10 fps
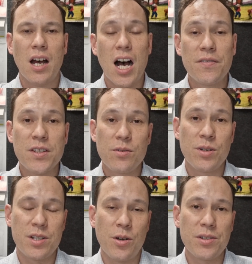After the
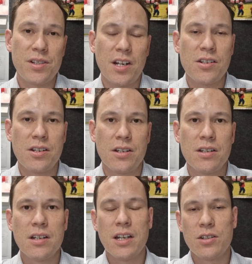results
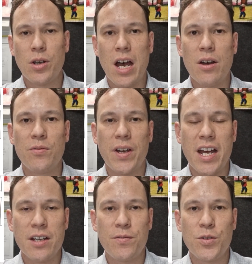section, you have
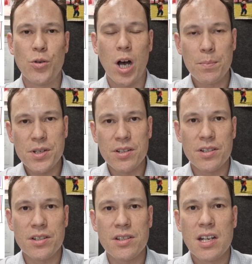a few
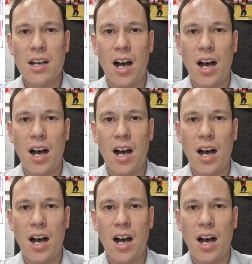options.